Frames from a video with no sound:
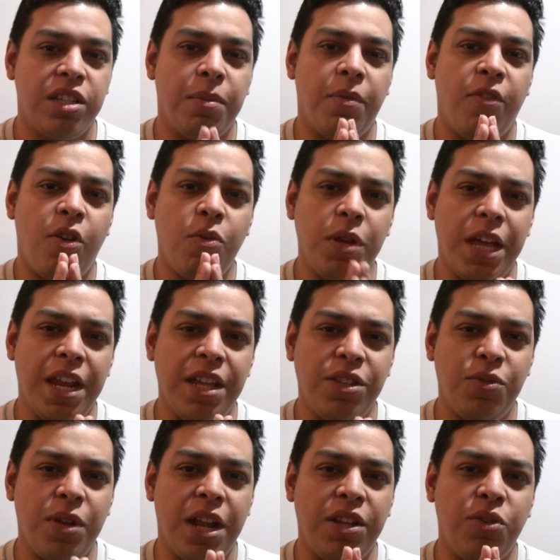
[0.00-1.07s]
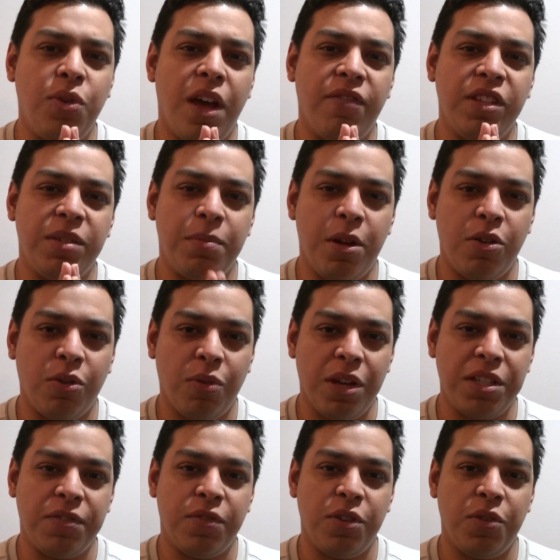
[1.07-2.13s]
So before we get into it, I do have a small
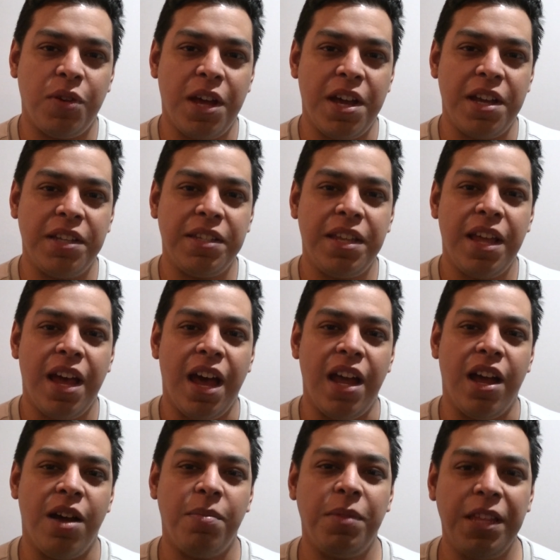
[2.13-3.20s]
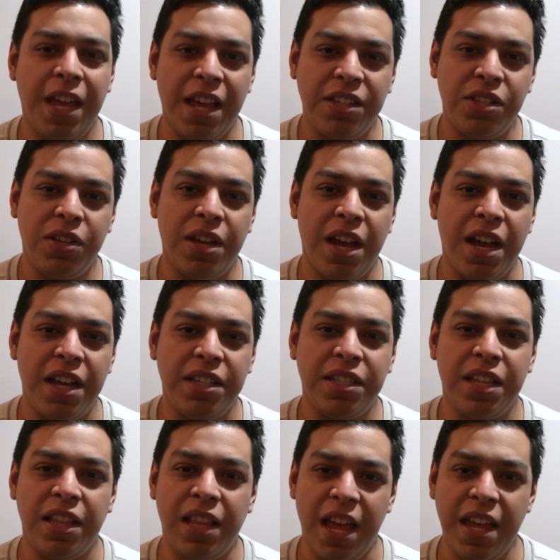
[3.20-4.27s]
request for you guys. I humbly ask you guys
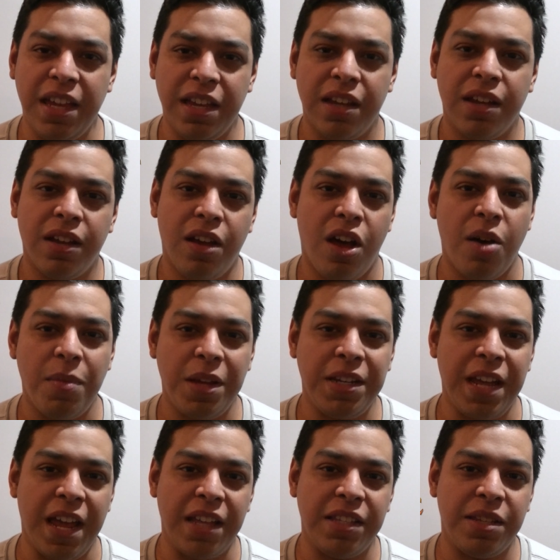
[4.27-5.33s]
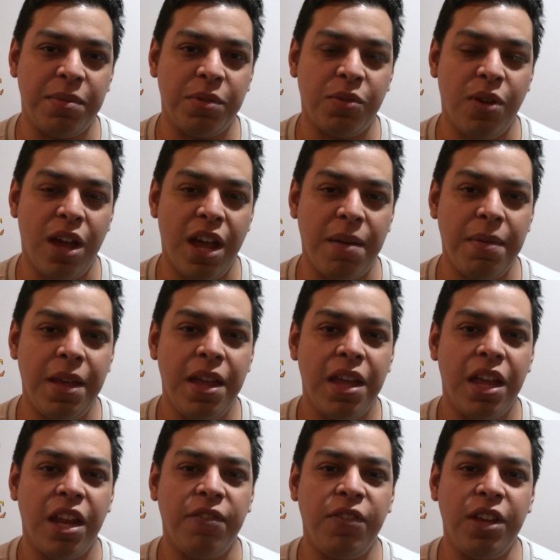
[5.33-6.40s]
to like, comment, and subscribe.
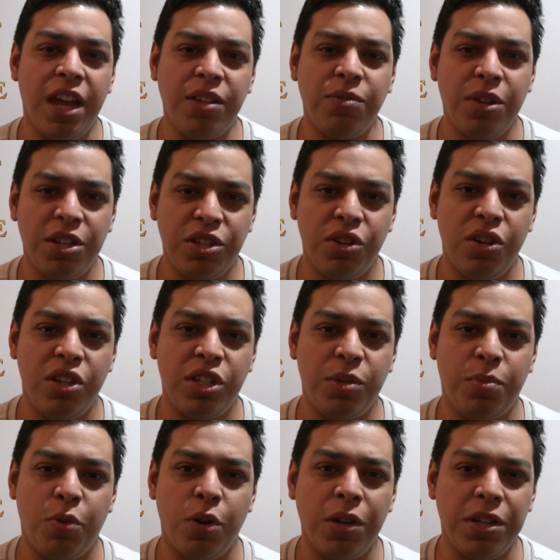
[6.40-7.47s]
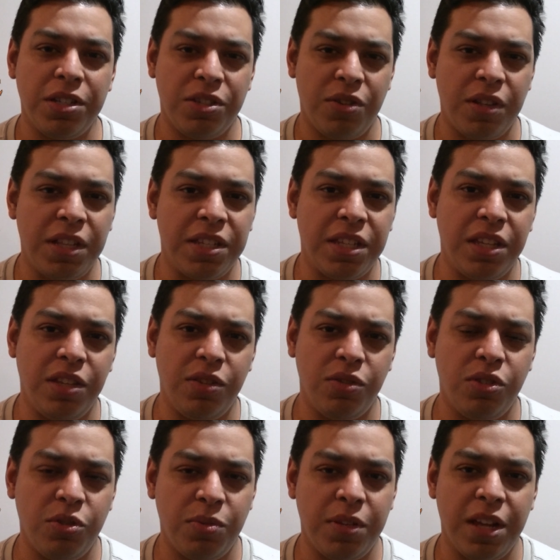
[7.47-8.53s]
And if you guys want to show your support concerning this
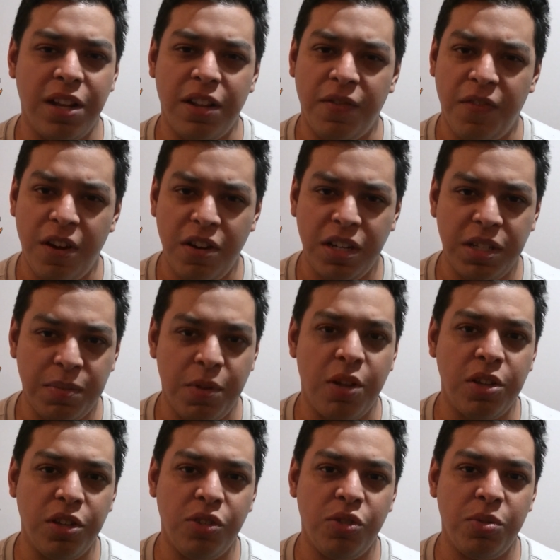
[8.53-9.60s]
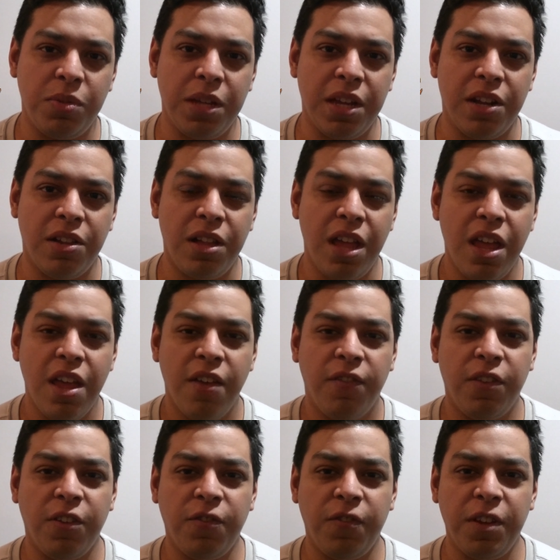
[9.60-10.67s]
YouTube channel, a very small YouTube channel,
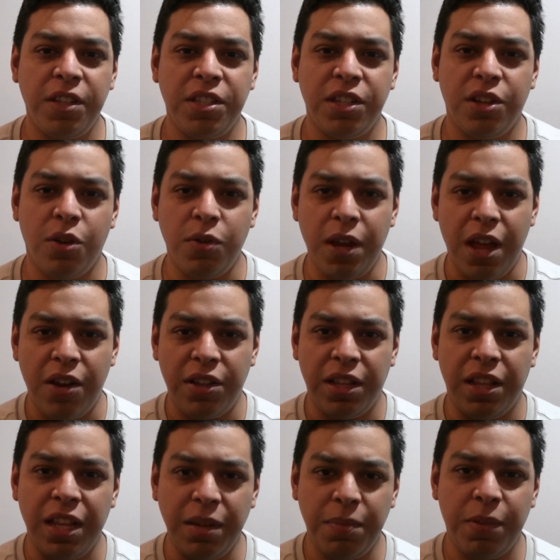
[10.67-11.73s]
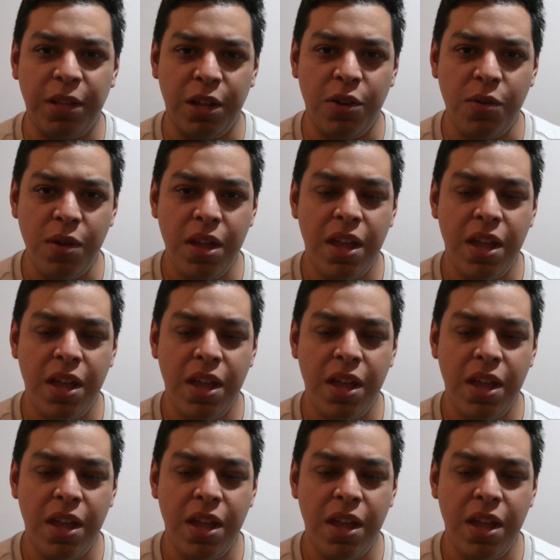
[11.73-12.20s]
feel free to go down in the link below,